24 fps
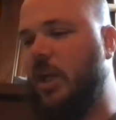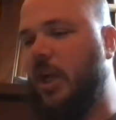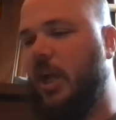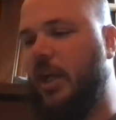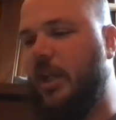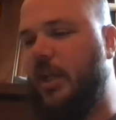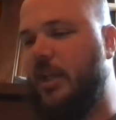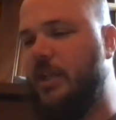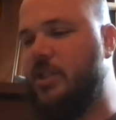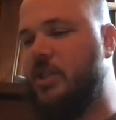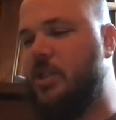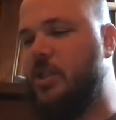I
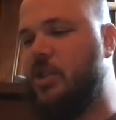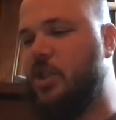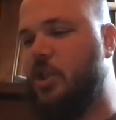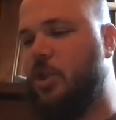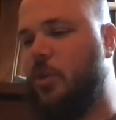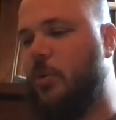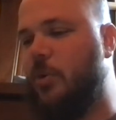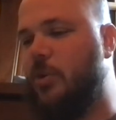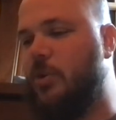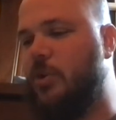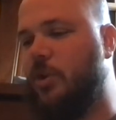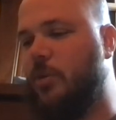listened
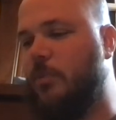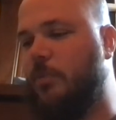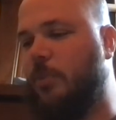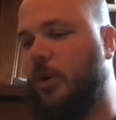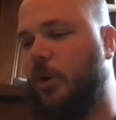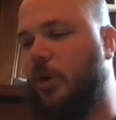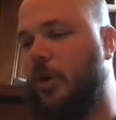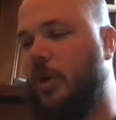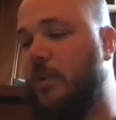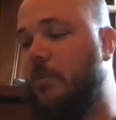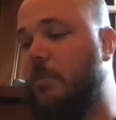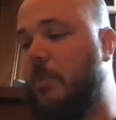to and took
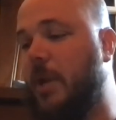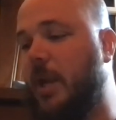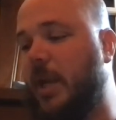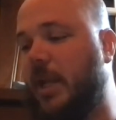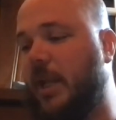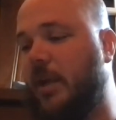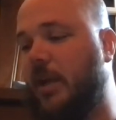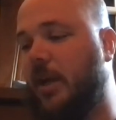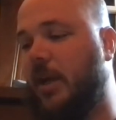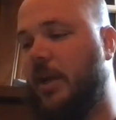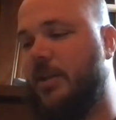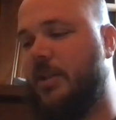part in
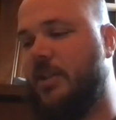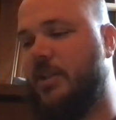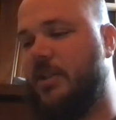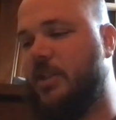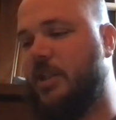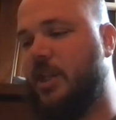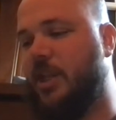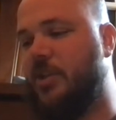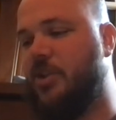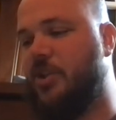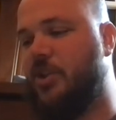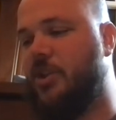many hot
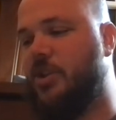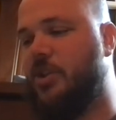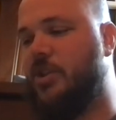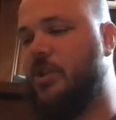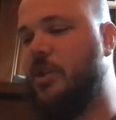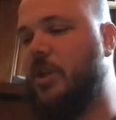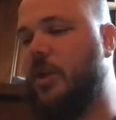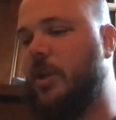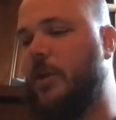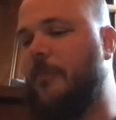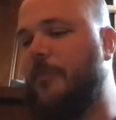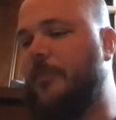discussions.